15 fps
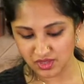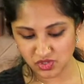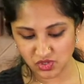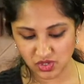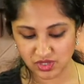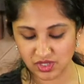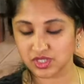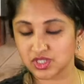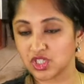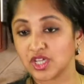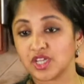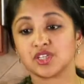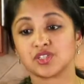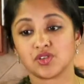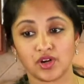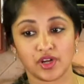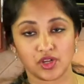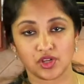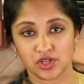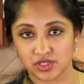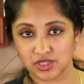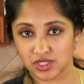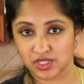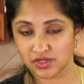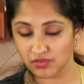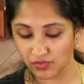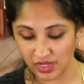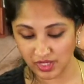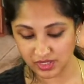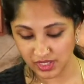So the chicken is already cooked.
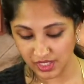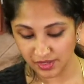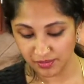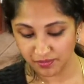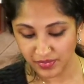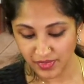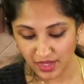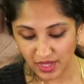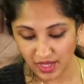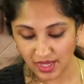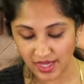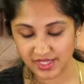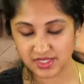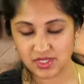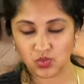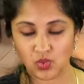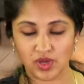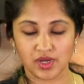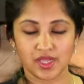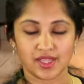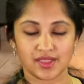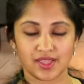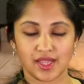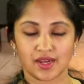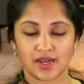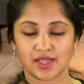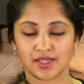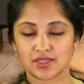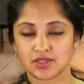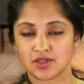Well done. I just want to get that
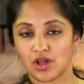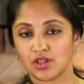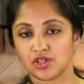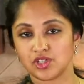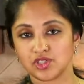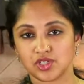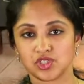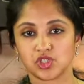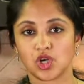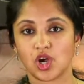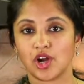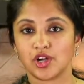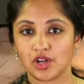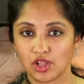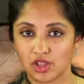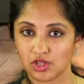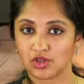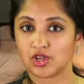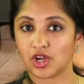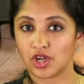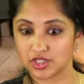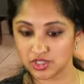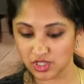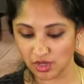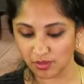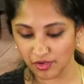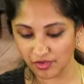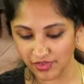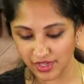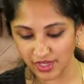nice color, the charred look on
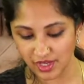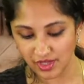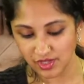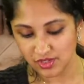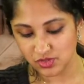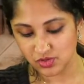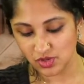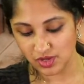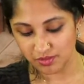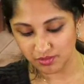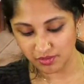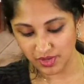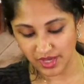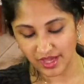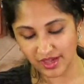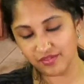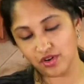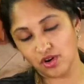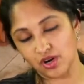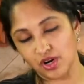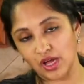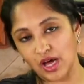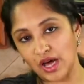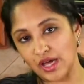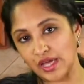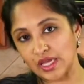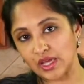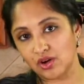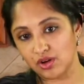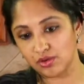top of it. So I have it on
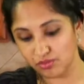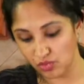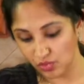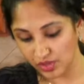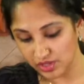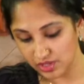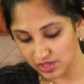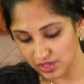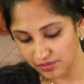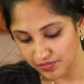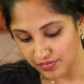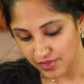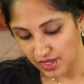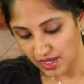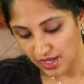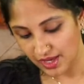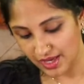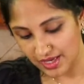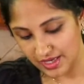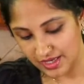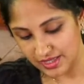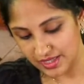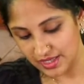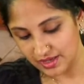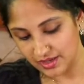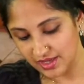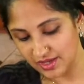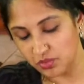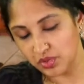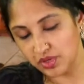high on broiler, and
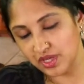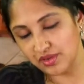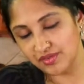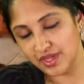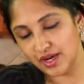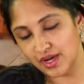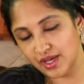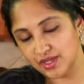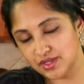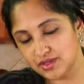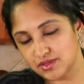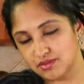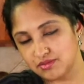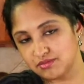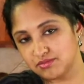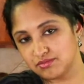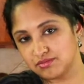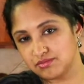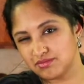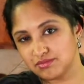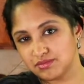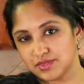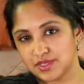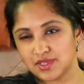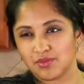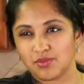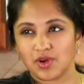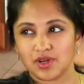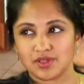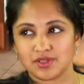it will give that nice,
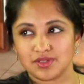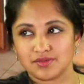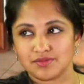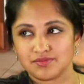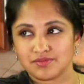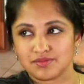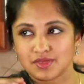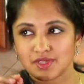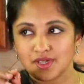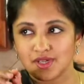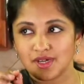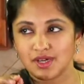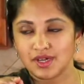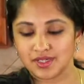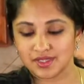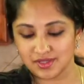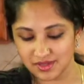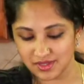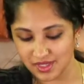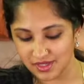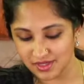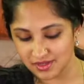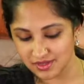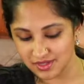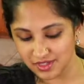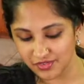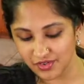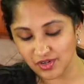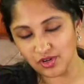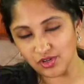somewhat a
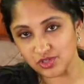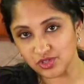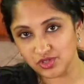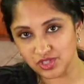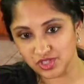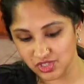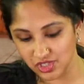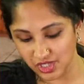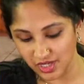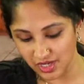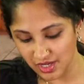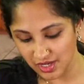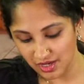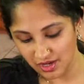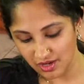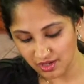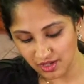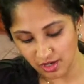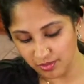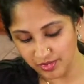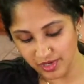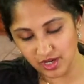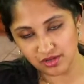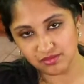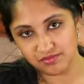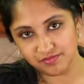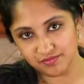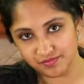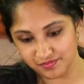different look to the chicken, and it'll be done.